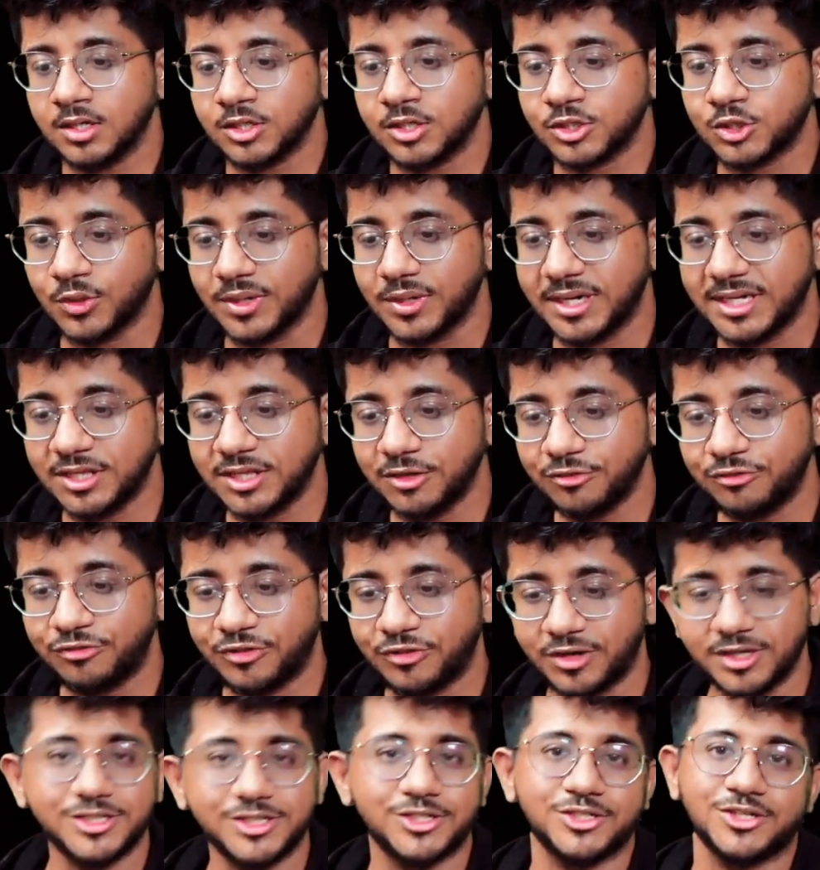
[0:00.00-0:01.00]
So in the
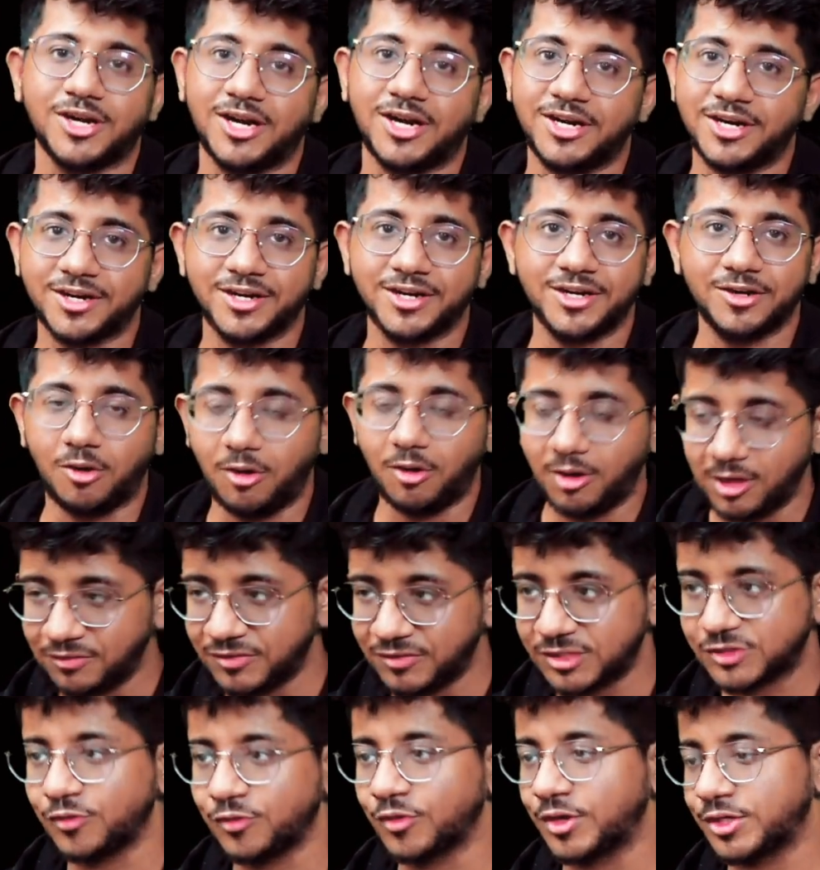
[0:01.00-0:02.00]
first 100,
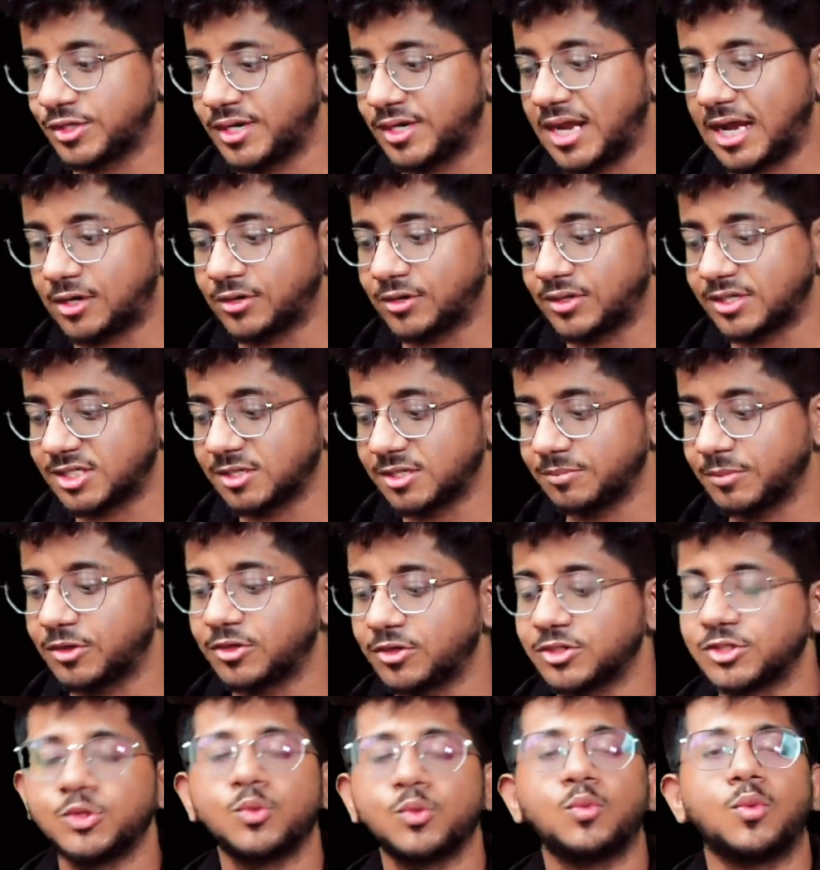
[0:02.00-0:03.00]
always focus on accuracy,
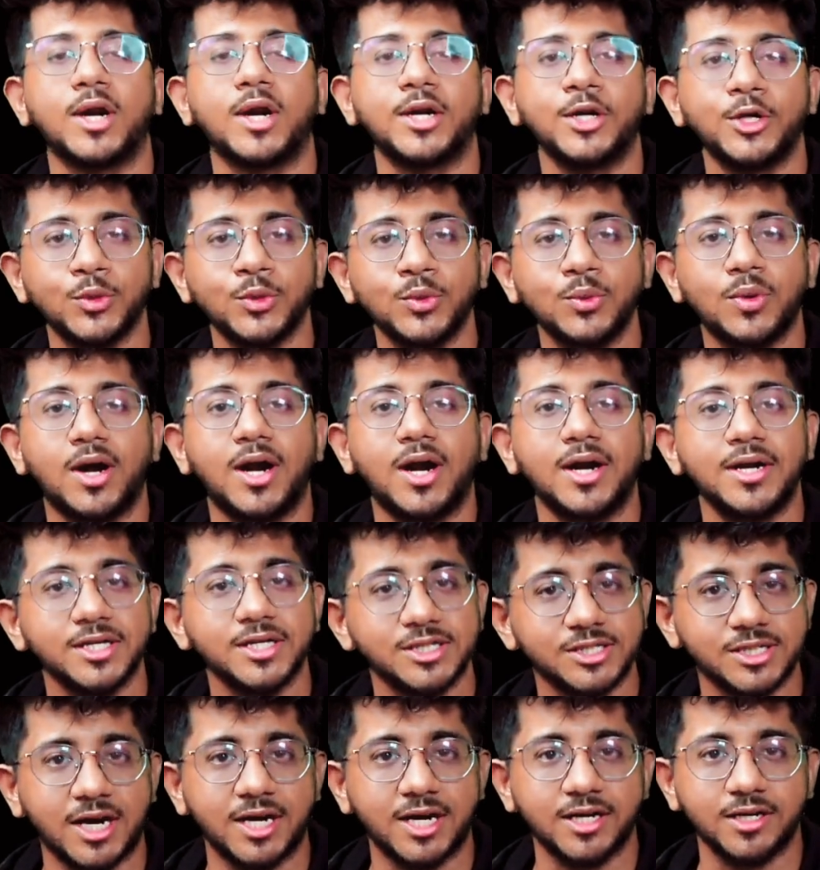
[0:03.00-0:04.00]
because you want to
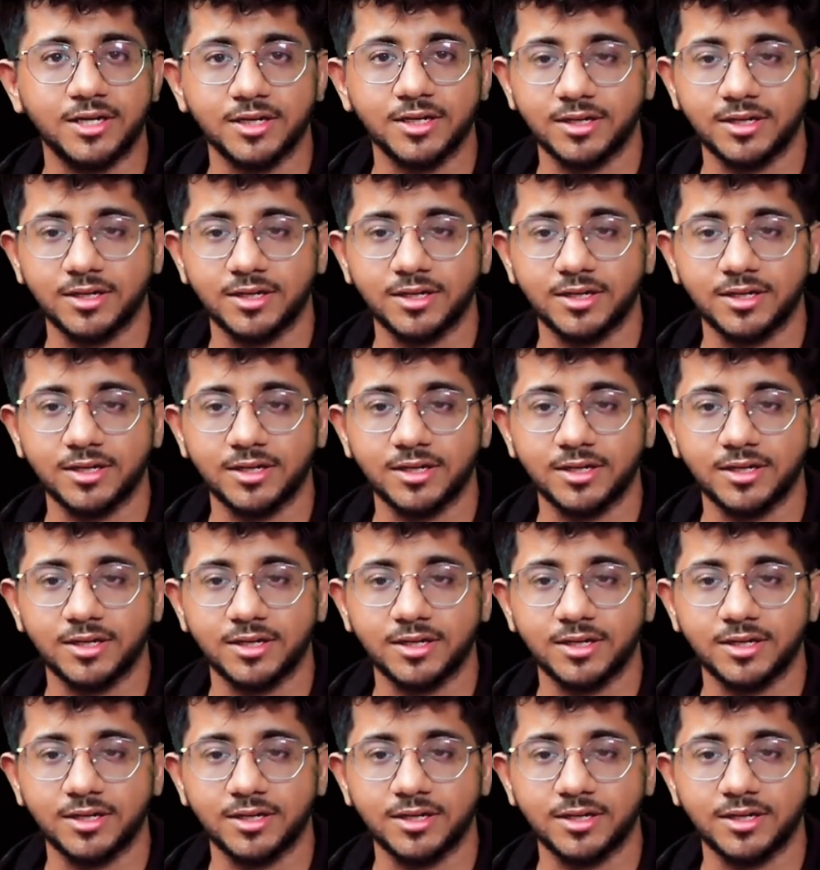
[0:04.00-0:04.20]
understand